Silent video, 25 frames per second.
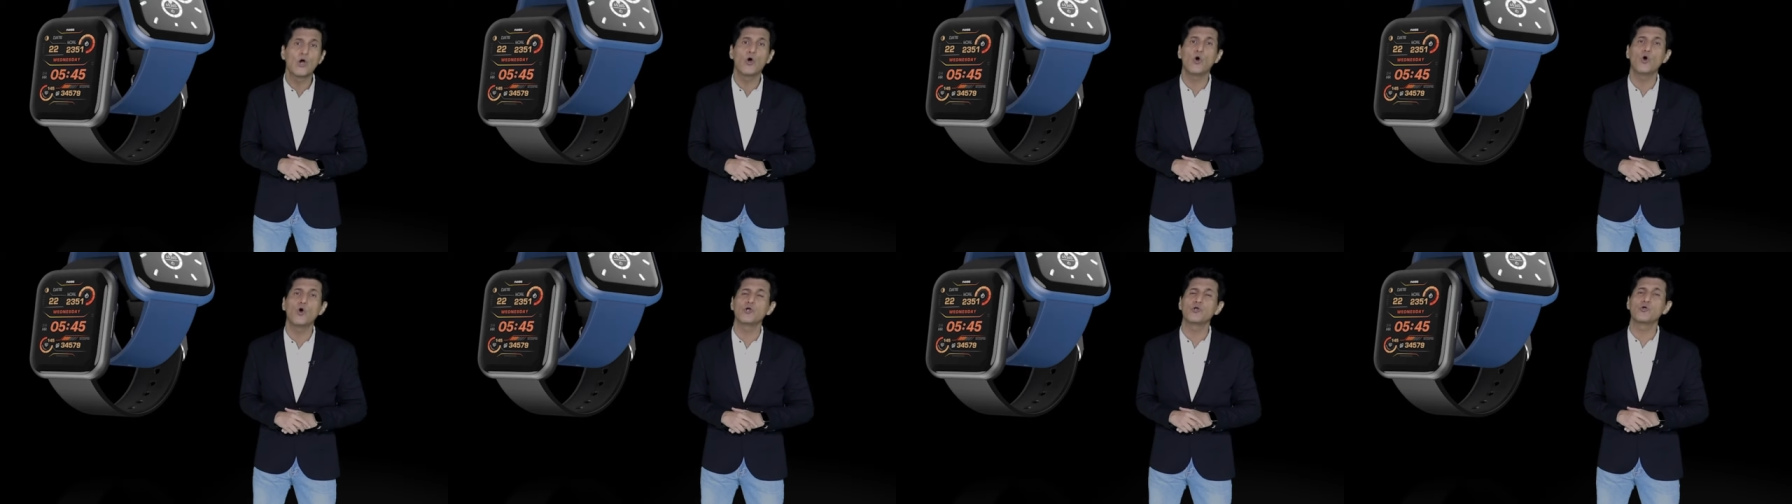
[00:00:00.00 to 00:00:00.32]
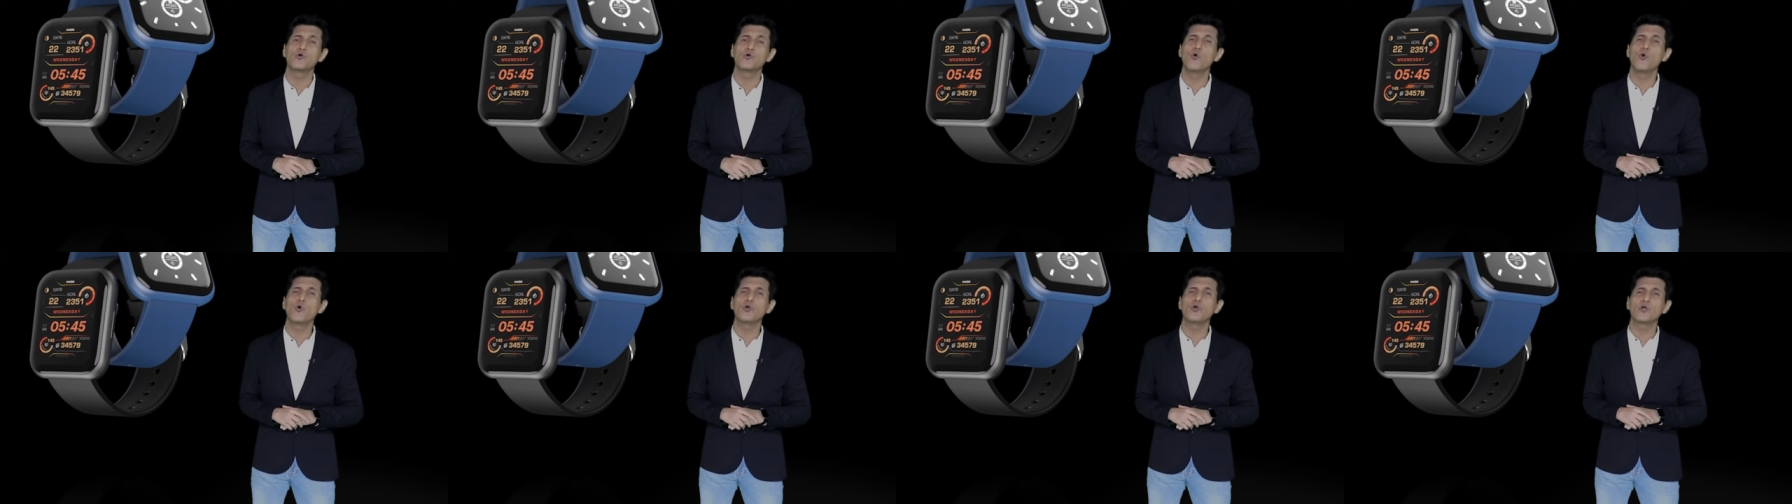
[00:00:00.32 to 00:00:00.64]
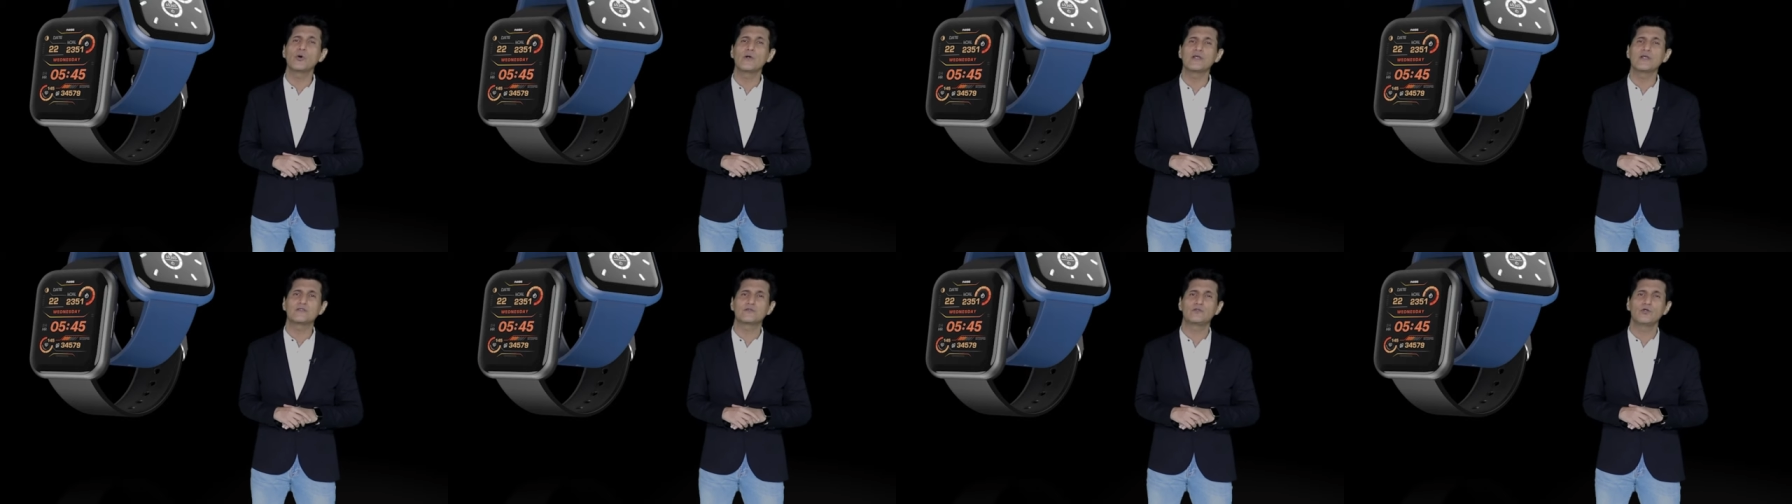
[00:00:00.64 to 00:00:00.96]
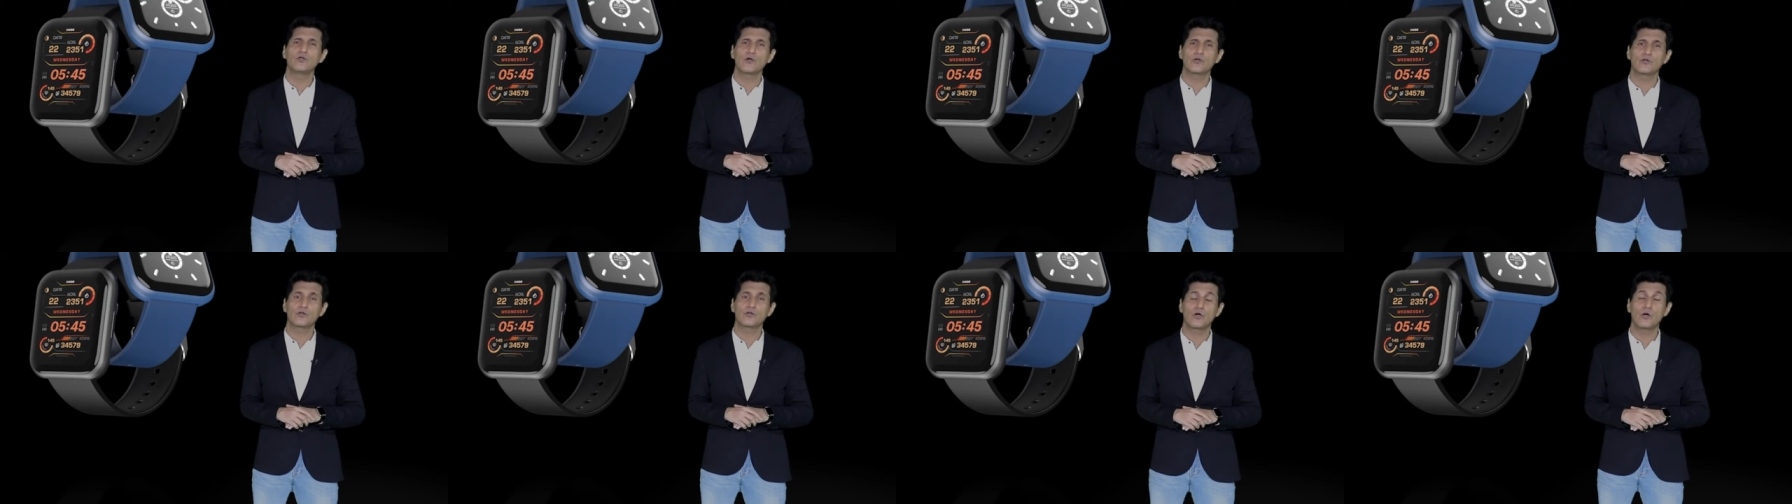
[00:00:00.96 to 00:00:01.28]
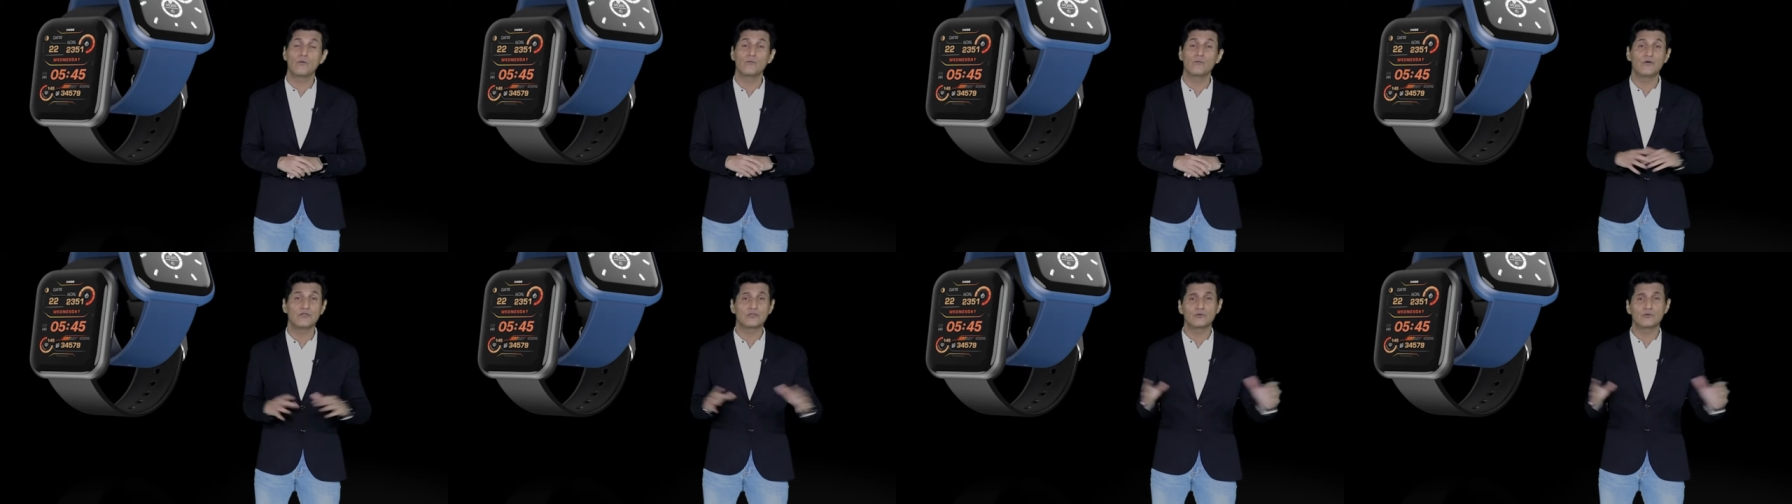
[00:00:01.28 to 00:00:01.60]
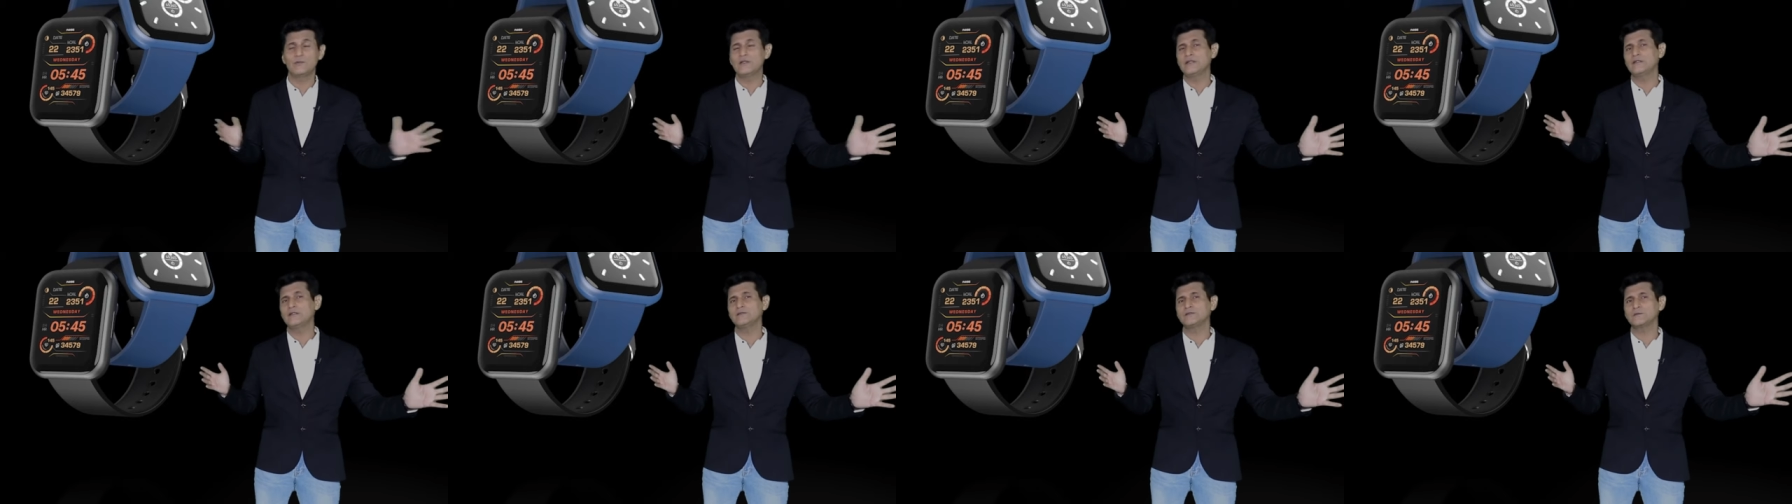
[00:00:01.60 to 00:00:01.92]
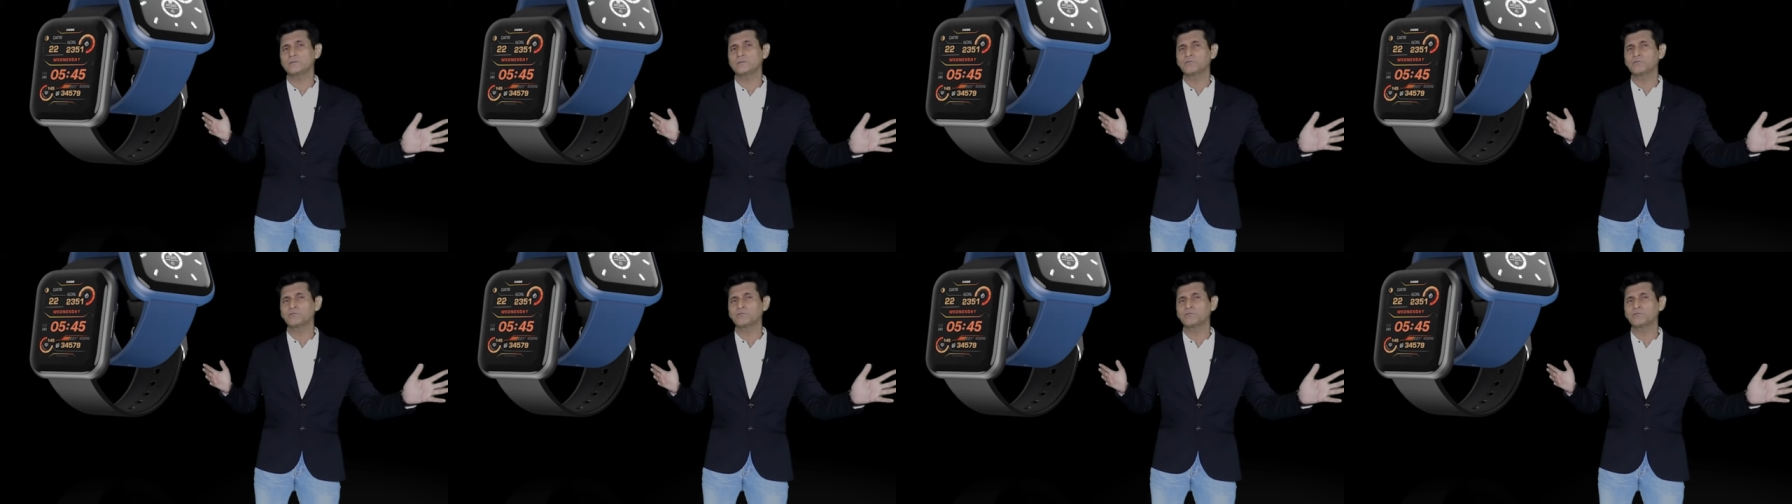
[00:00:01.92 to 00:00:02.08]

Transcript: on gonoise.com, which means